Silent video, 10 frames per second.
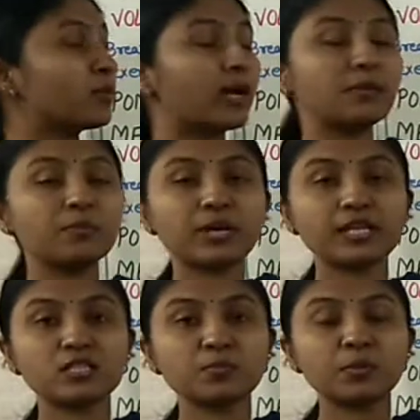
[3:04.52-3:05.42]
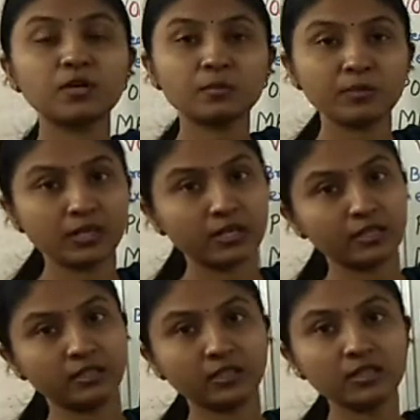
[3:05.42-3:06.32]
12 breaths per minute
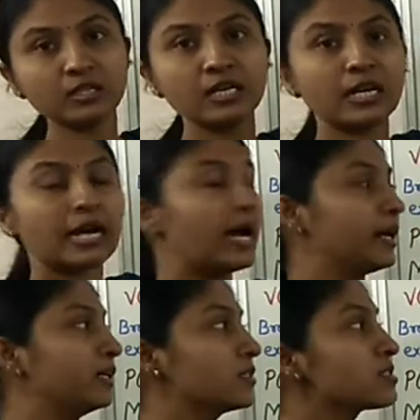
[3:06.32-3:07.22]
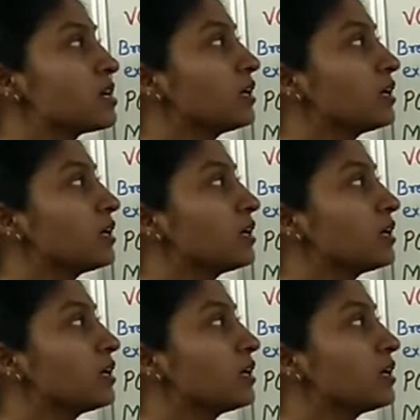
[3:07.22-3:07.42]
in the adults.